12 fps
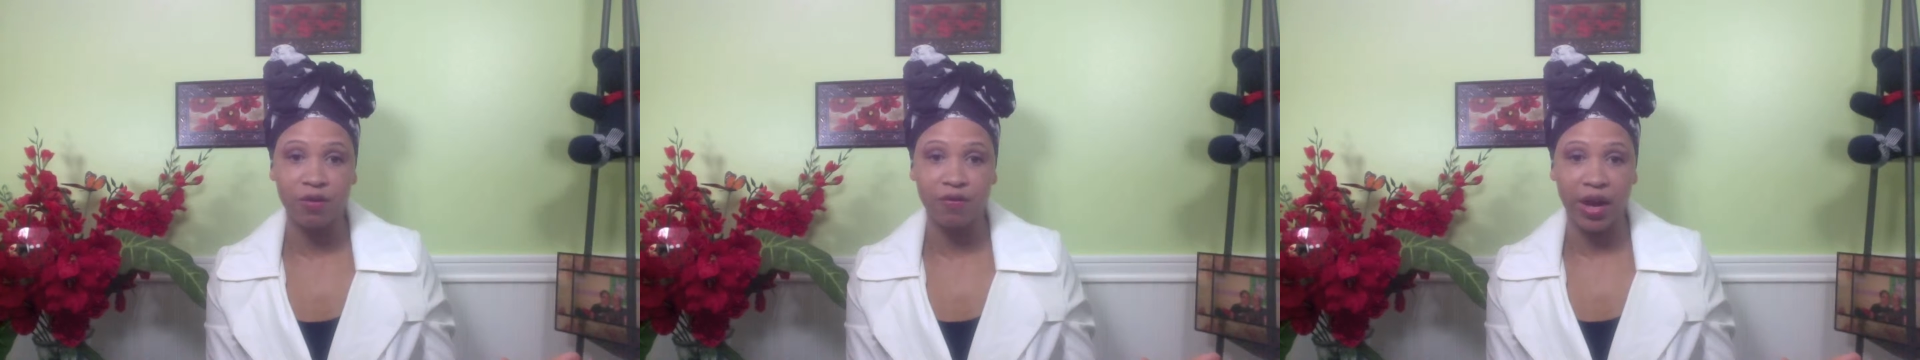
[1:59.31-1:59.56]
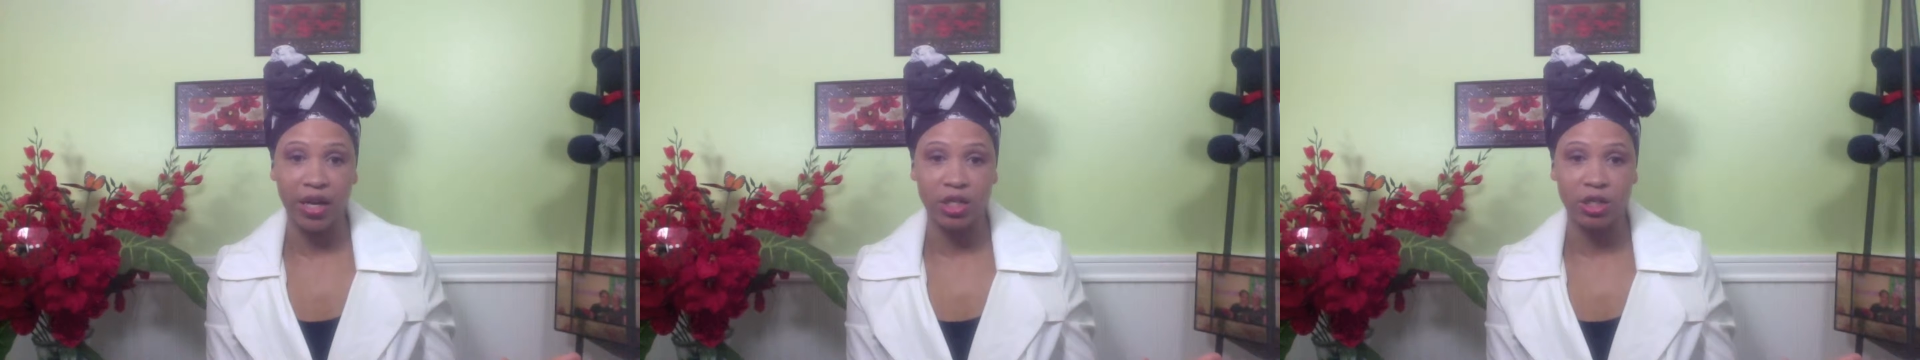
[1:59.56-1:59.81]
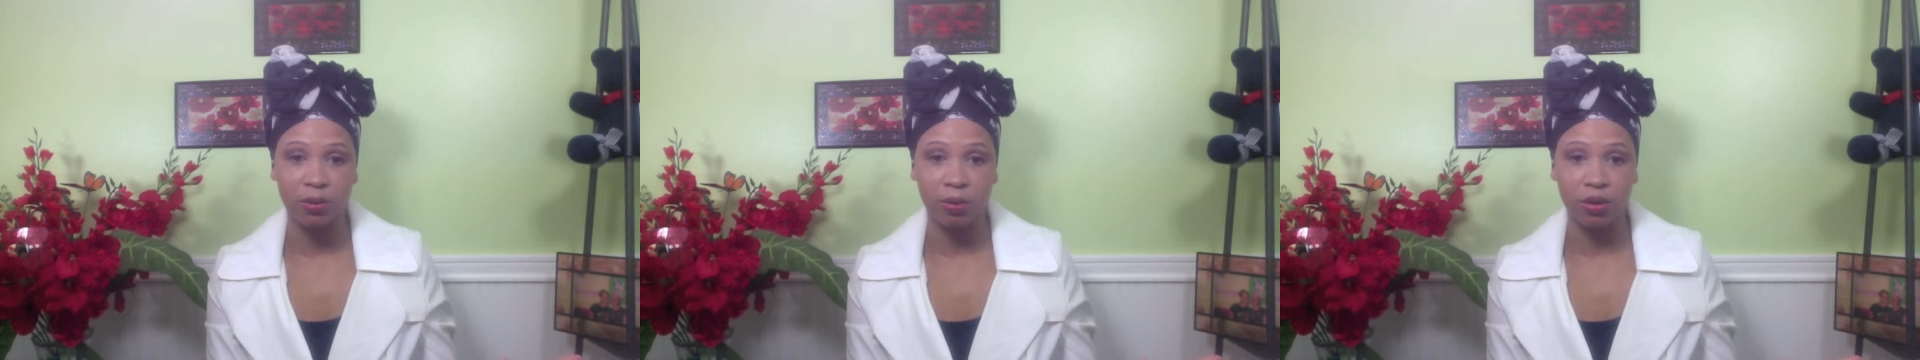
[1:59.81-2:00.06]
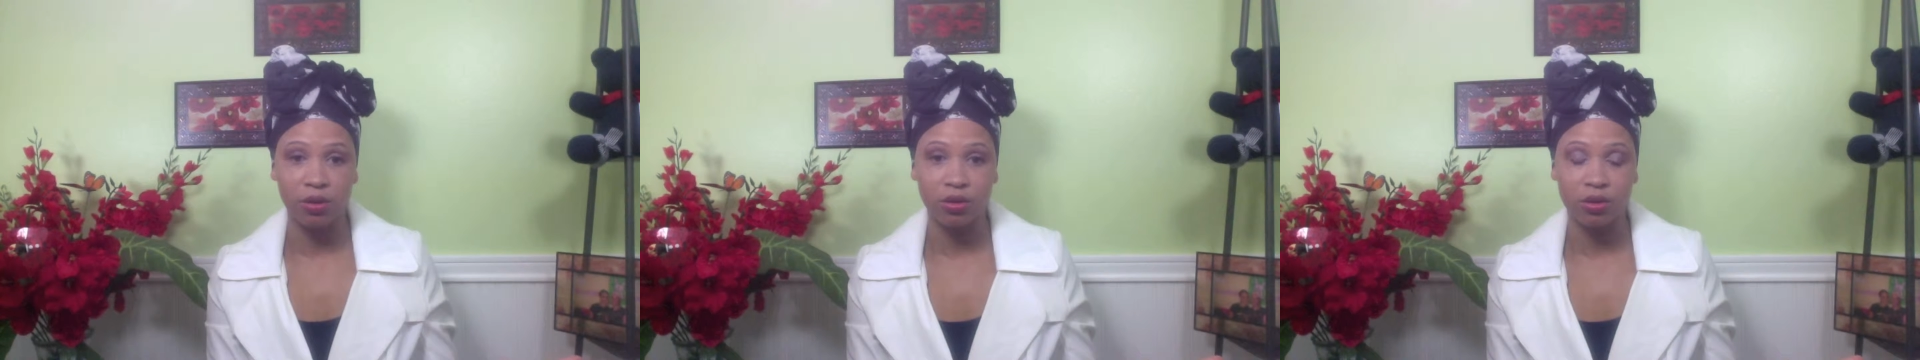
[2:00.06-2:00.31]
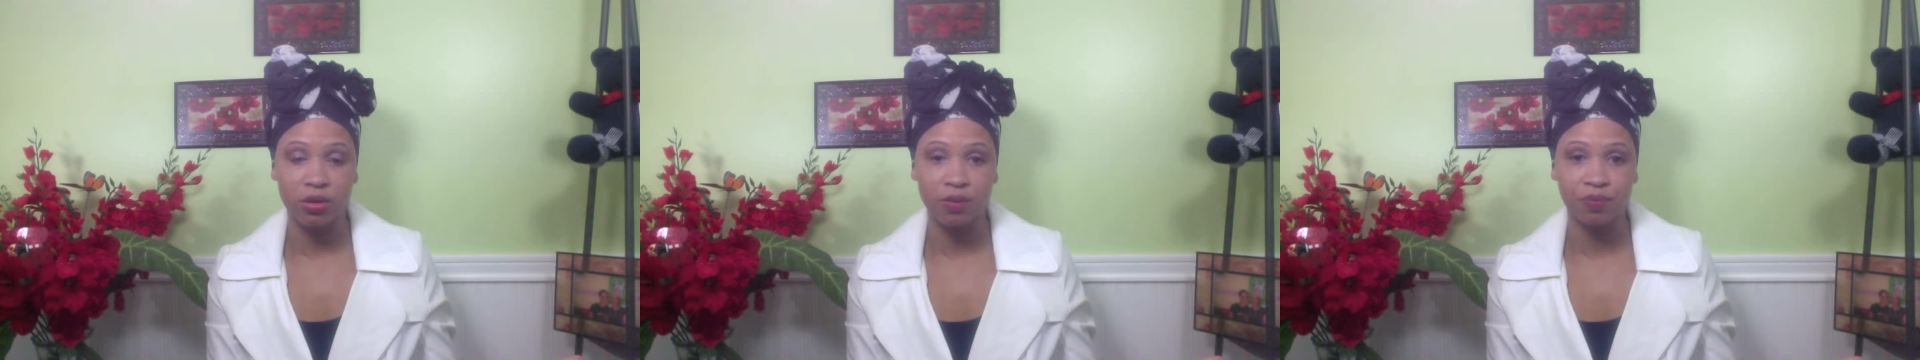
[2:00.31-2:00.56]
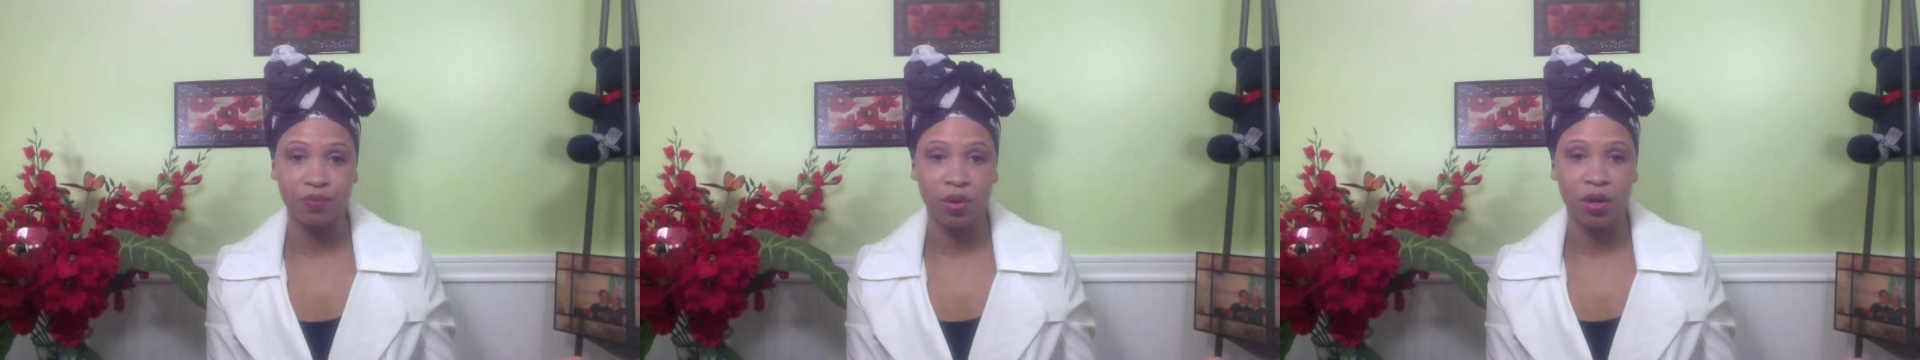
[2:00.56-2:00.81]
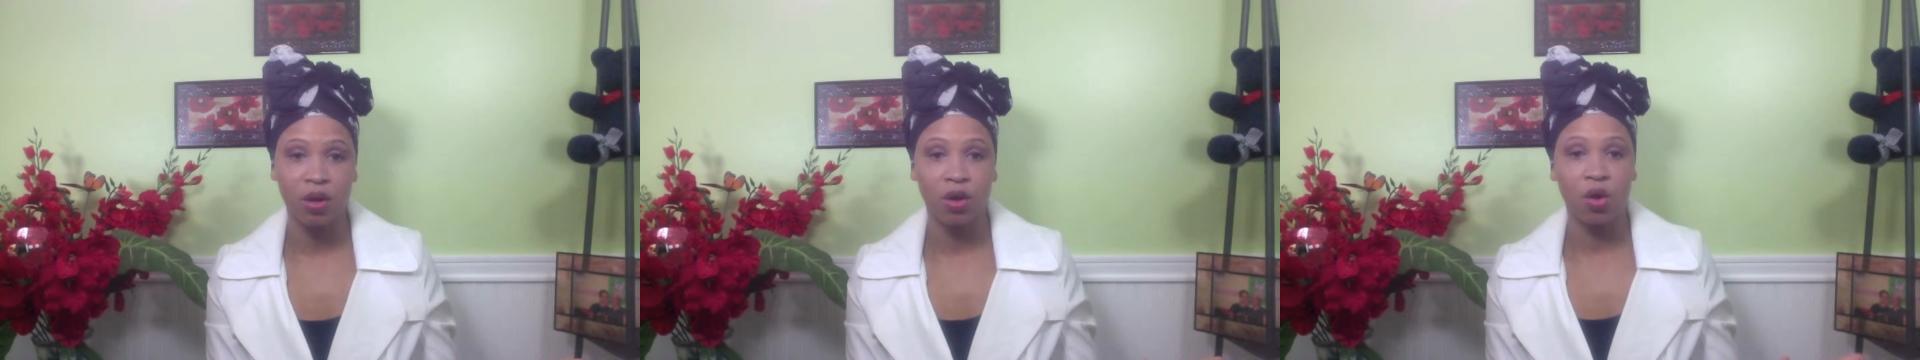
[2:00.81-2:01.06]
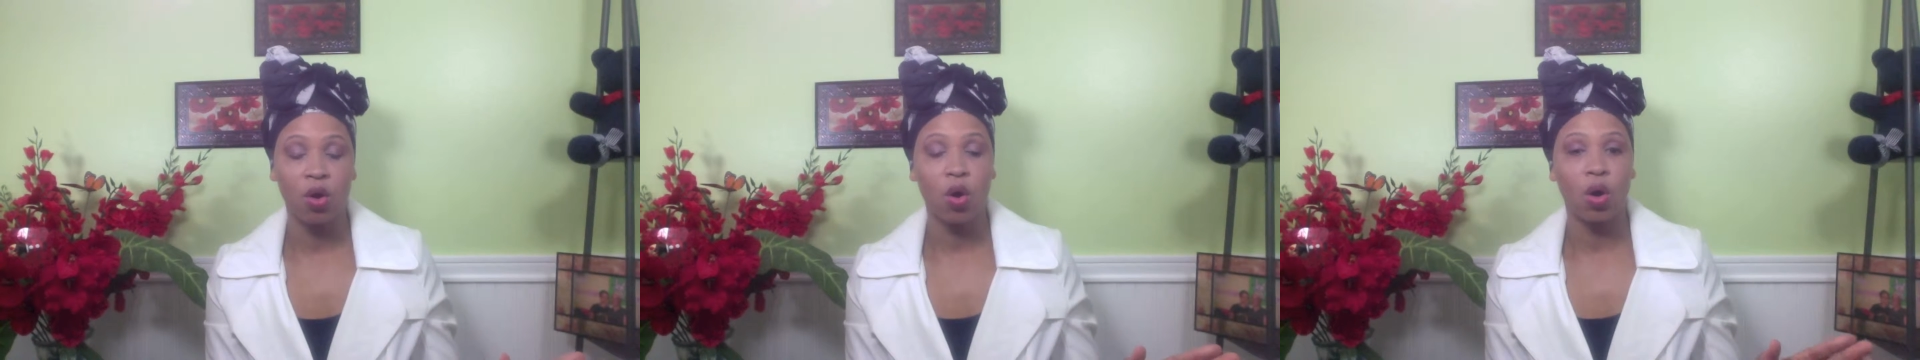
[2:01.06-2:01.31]
vegetables.
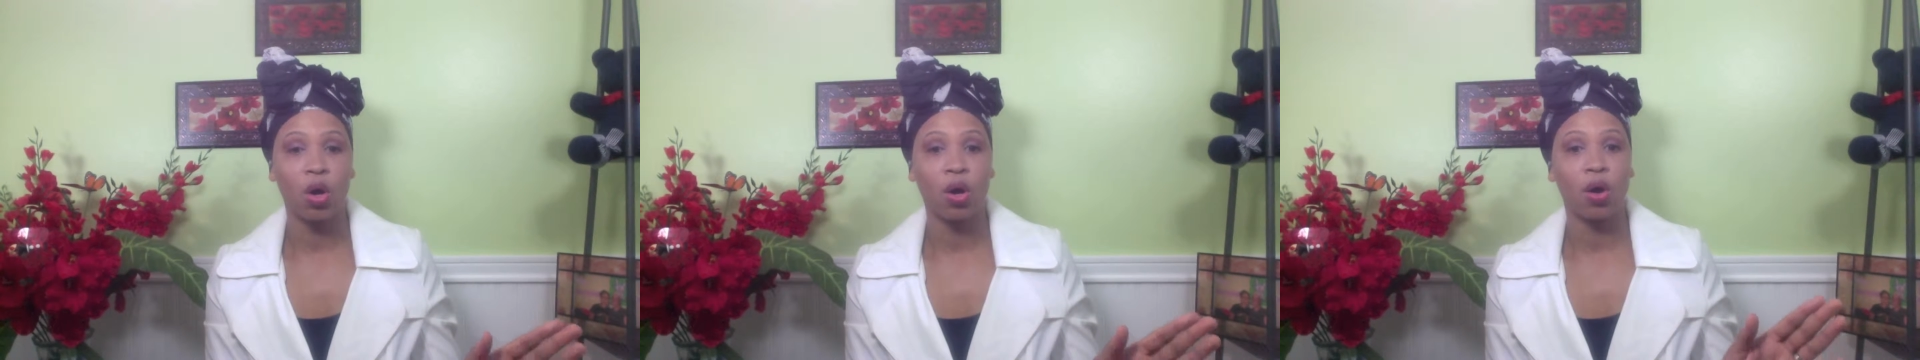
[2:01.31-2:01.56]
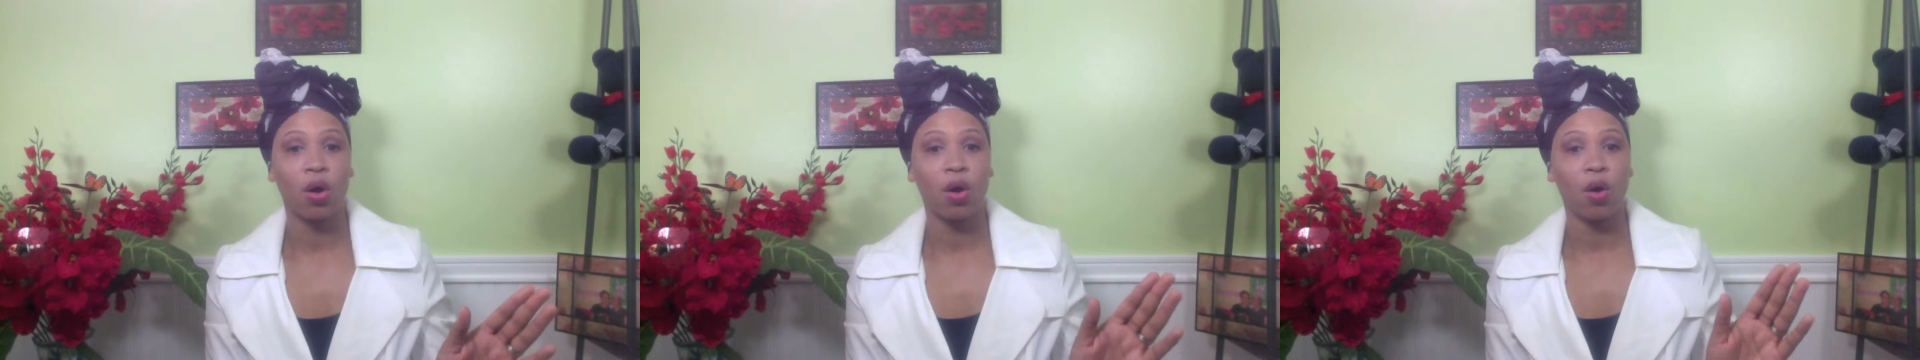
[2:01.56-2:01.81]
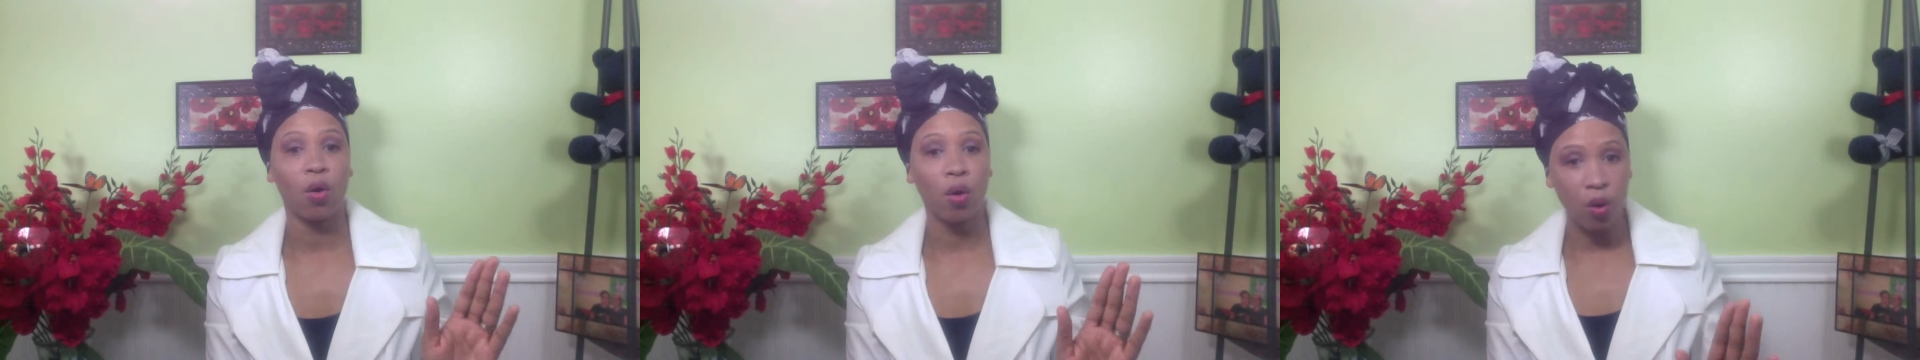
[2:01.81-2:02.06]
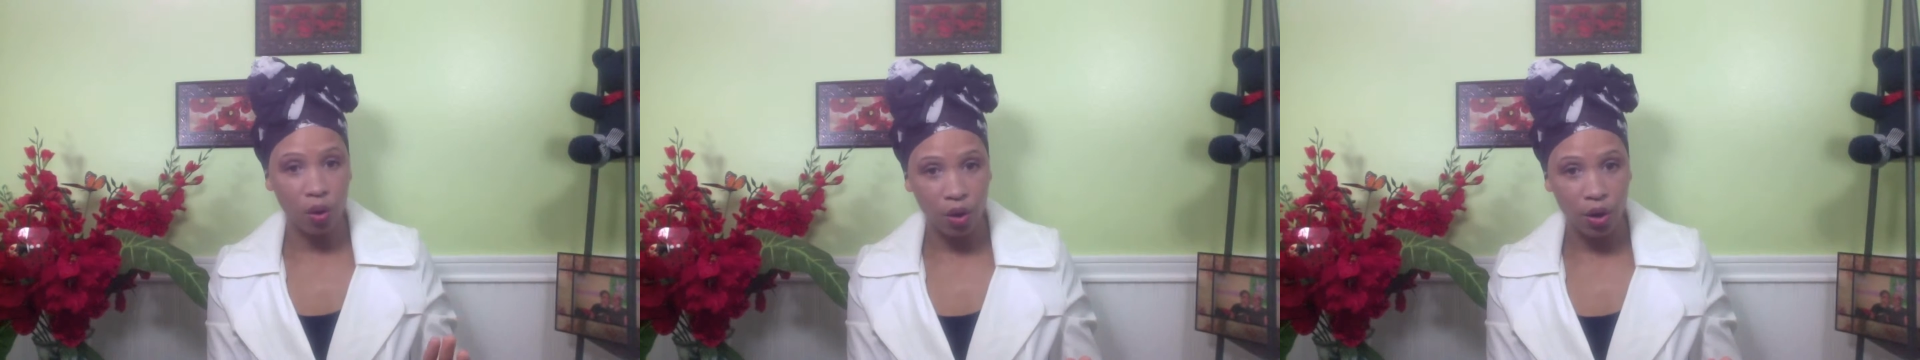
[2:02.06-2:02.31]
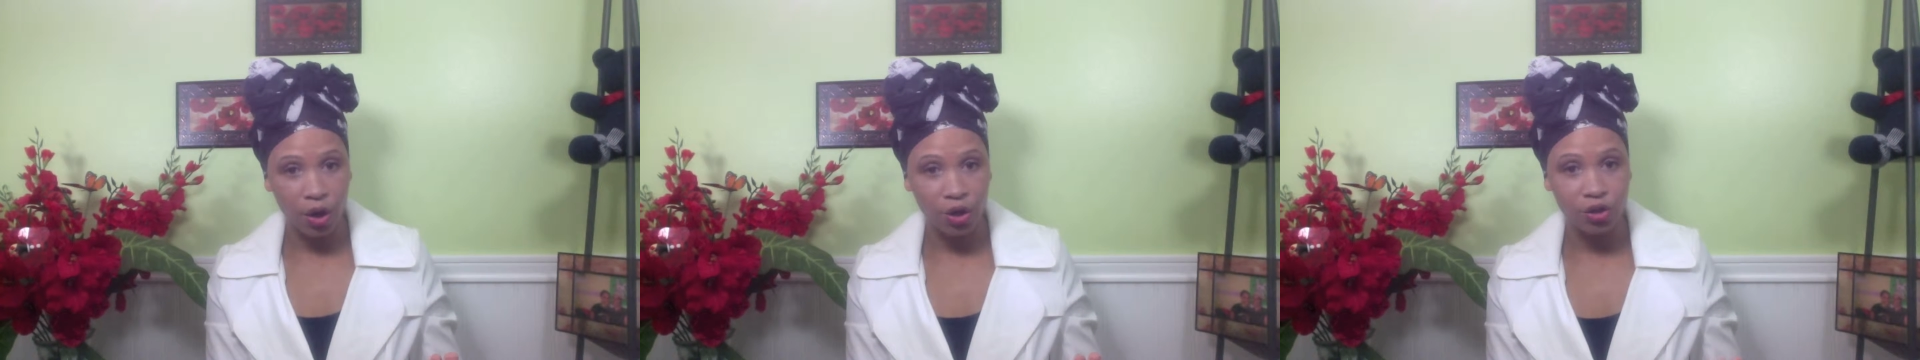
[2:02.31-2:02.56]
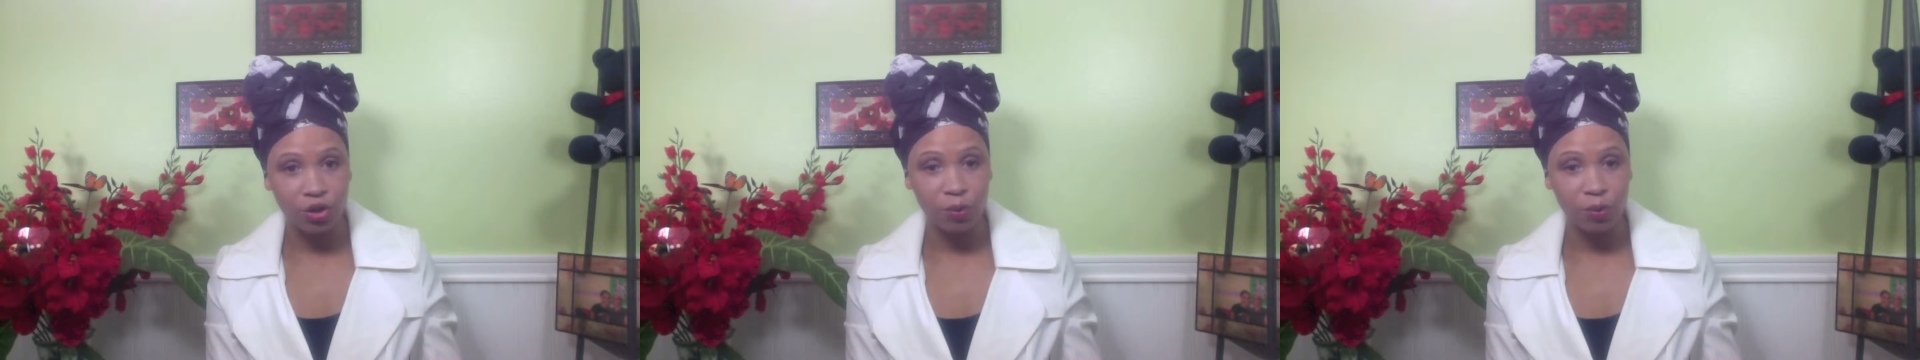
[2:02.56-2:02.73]
Or you